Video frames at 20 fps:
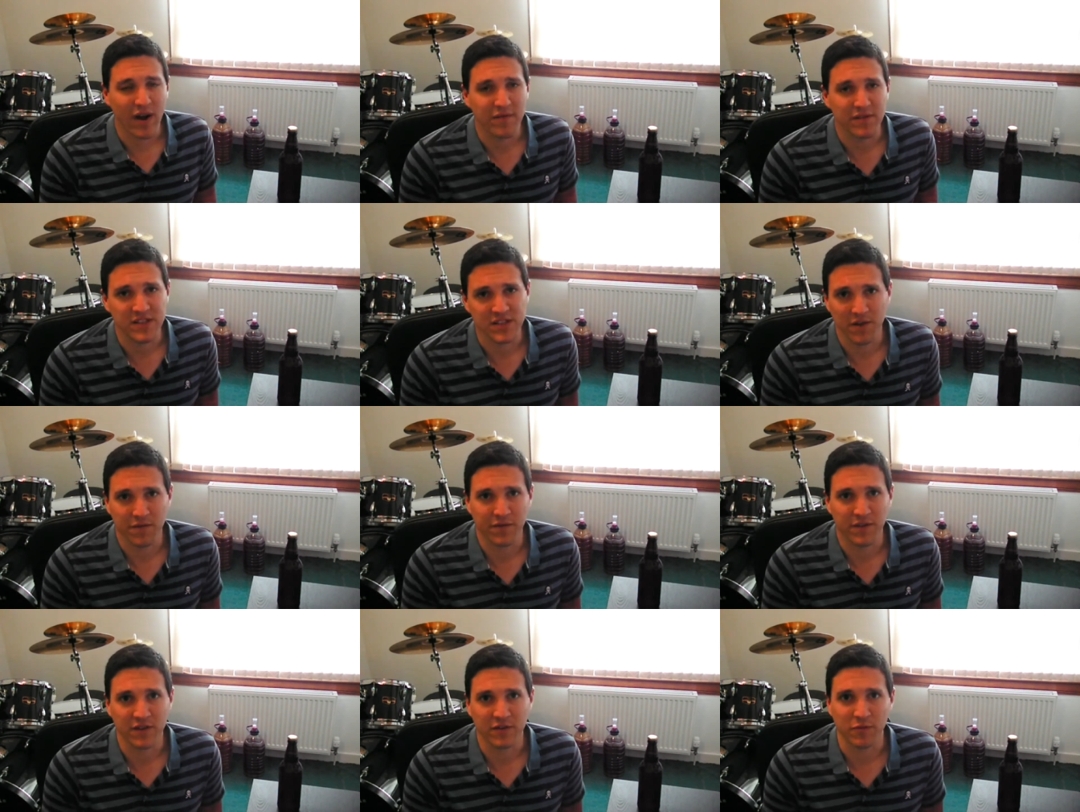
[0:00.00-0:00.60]
gravity
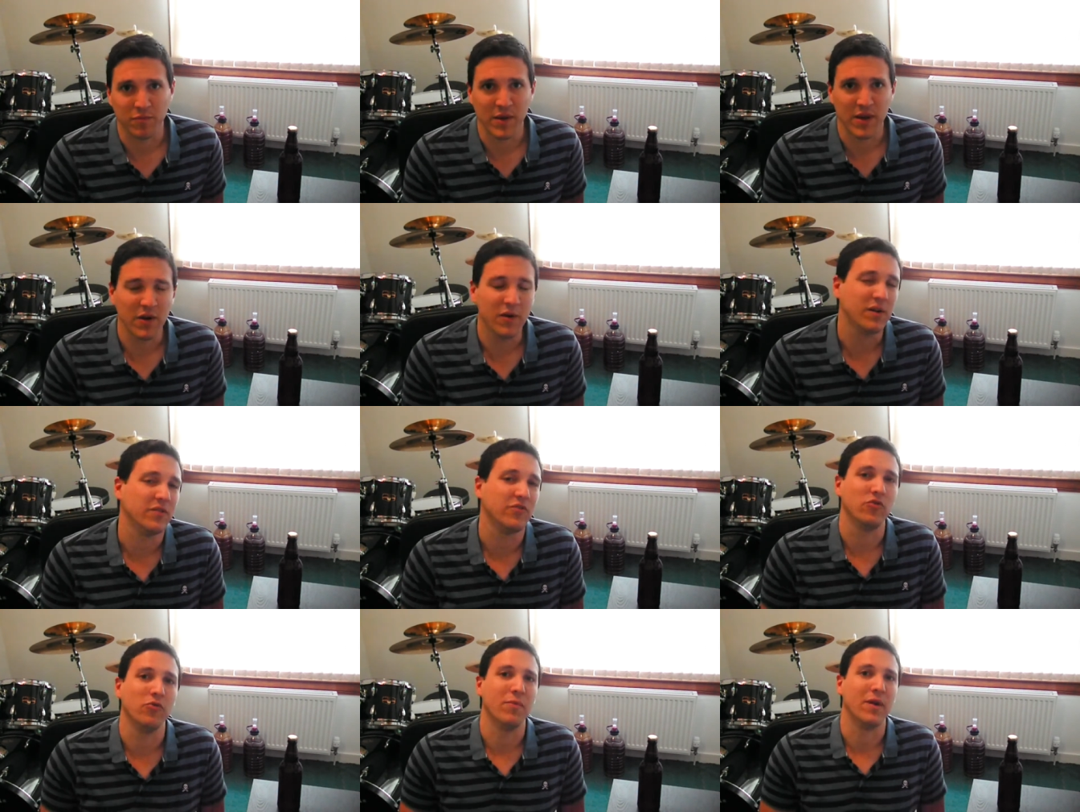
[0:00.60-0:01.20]
of this beer,
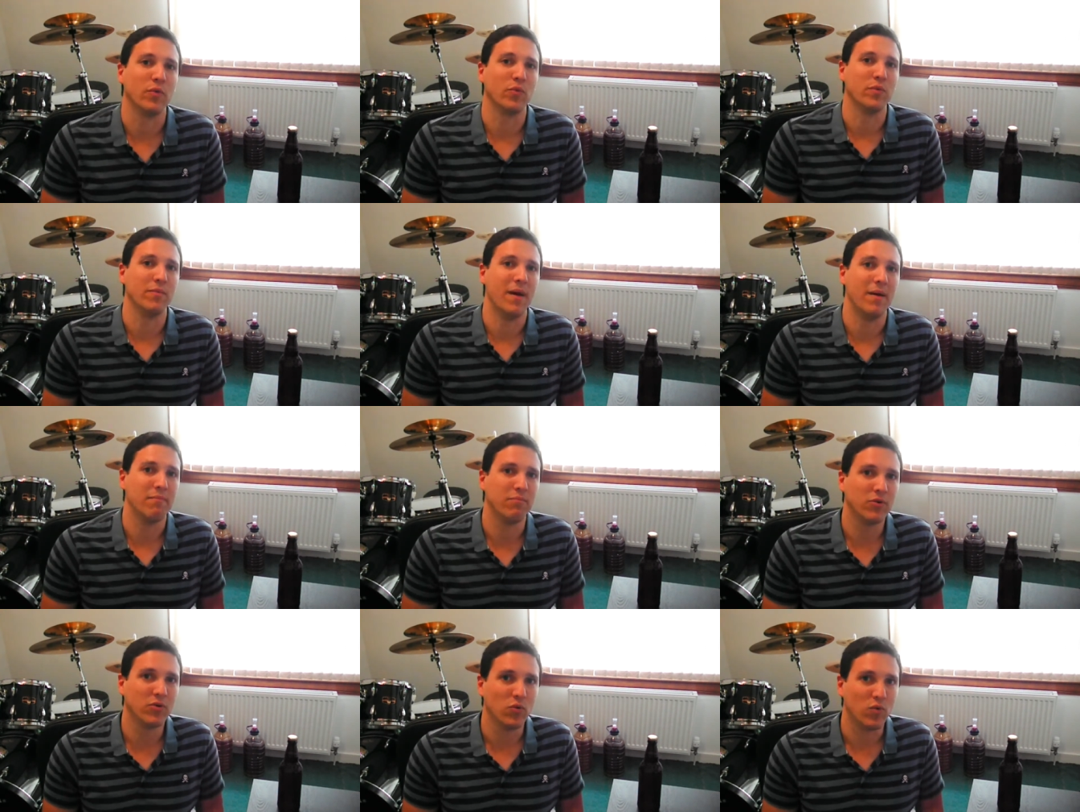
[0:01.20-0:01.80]
as you may
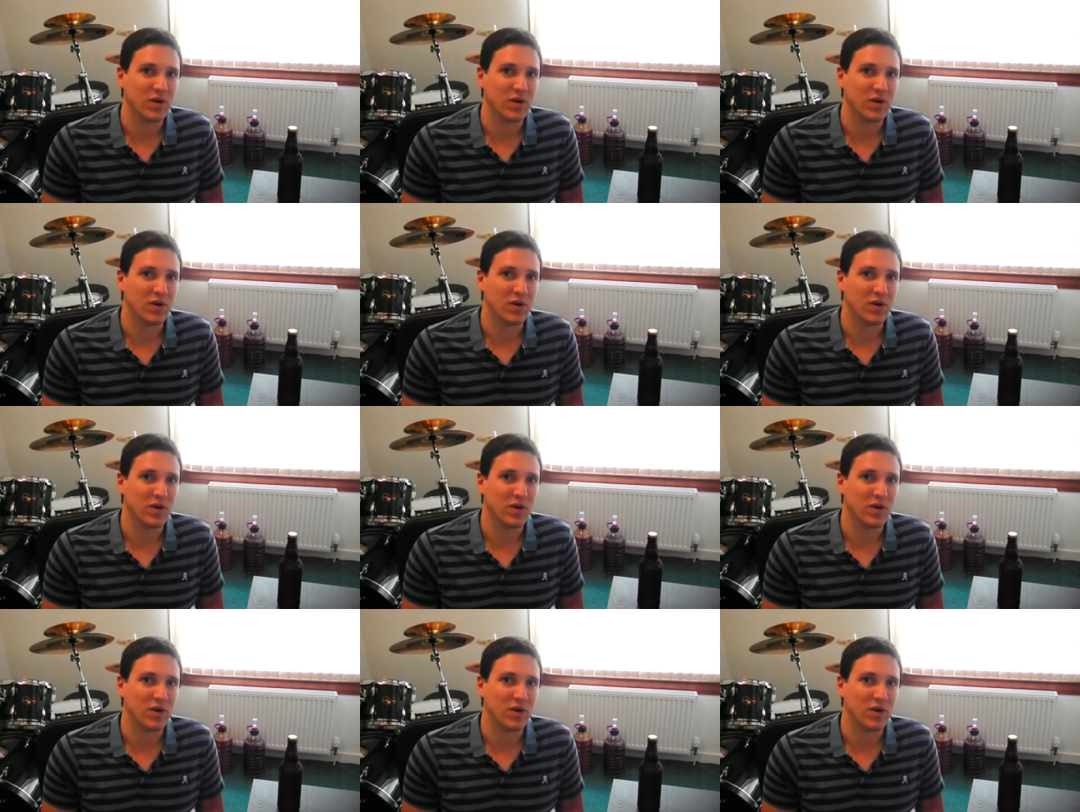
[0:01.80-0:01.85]
remember,